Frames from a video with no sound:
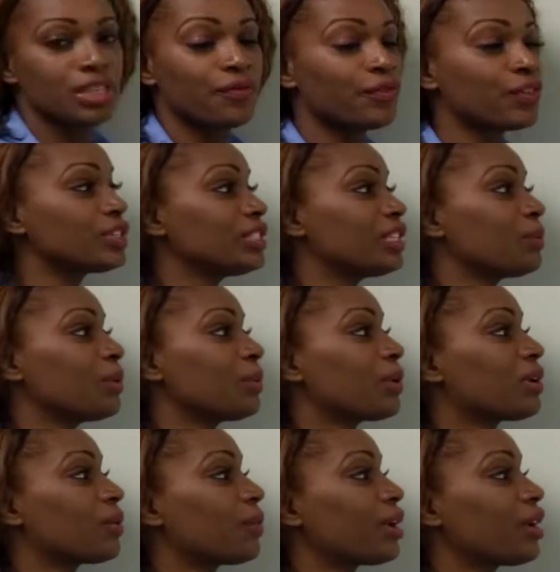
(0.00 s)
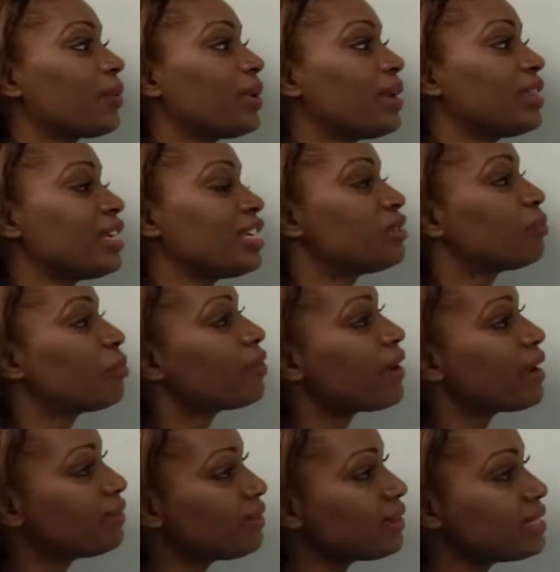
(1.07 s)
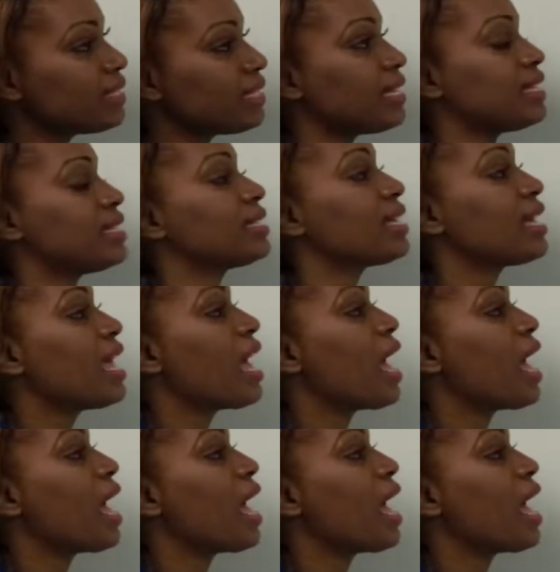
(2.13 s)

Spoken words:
The first thing we want to work with is parentheses.